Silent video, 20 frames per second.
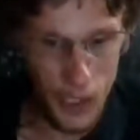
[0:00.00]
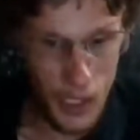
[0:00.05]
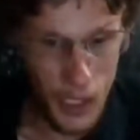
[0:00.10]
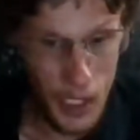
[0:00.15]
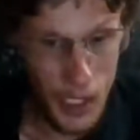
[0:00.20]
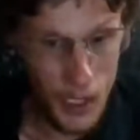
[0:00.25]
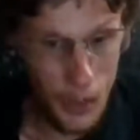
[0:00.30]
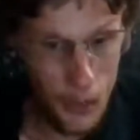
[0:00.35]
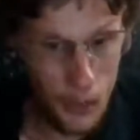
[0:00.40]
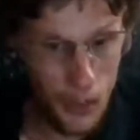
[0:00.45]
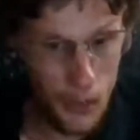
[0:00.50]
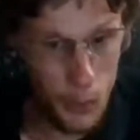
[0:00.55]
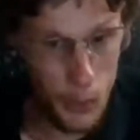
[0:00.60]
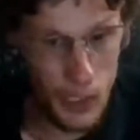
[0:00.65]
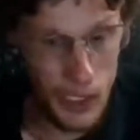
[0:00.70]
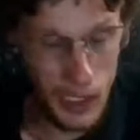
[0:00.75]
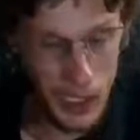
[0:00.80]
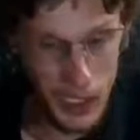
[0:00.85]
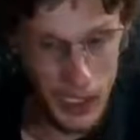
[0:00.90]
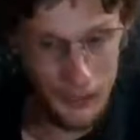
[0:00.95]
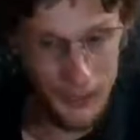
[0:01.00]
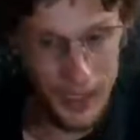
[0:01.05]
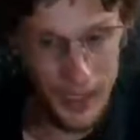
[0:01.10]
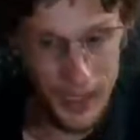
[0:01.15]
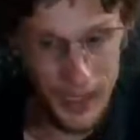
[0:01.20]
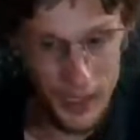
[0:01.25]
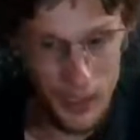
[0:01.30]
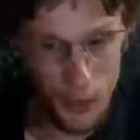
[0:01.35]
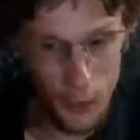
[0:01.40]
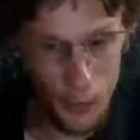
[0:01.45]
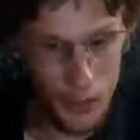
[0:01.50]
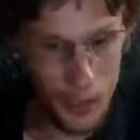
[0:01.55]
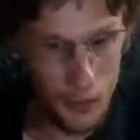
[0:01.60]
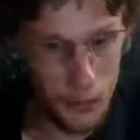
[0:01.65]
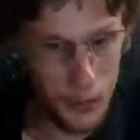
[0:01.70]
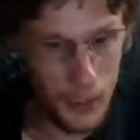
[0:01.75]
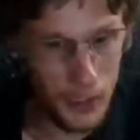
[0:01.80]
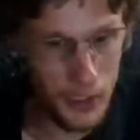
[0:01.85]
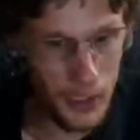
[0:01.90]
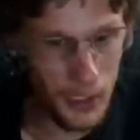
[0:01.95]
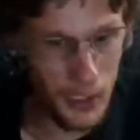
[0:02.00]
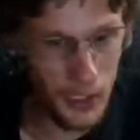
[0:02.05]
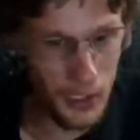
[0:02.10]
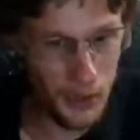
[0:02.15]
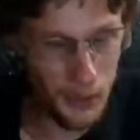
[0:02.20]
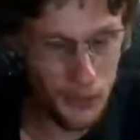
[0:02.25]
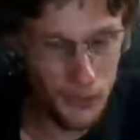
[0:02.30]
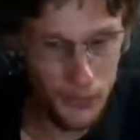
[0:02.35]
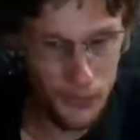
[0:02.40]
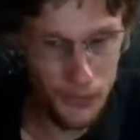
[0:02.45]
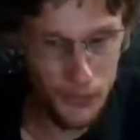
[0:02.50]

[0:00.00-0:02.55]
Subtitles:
Of course, one I live in needs a little bit of work, too.